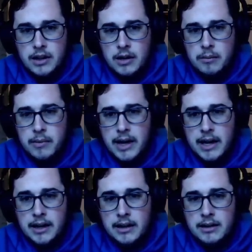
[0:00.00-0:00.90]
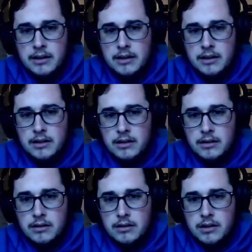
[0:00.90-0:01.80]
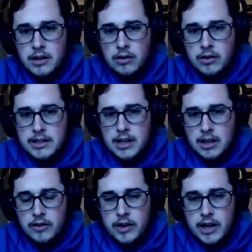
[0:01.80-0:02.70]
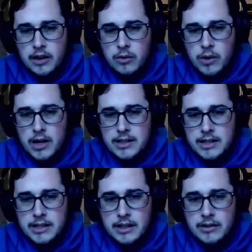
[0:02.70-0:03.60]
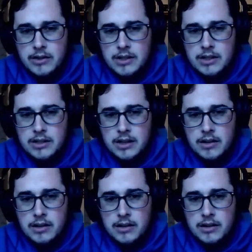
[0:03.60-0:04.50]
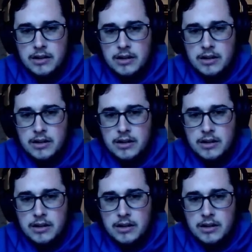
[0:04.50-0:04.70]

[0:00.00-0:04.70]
Come back. No, it's not over here. Where is it? There was just another...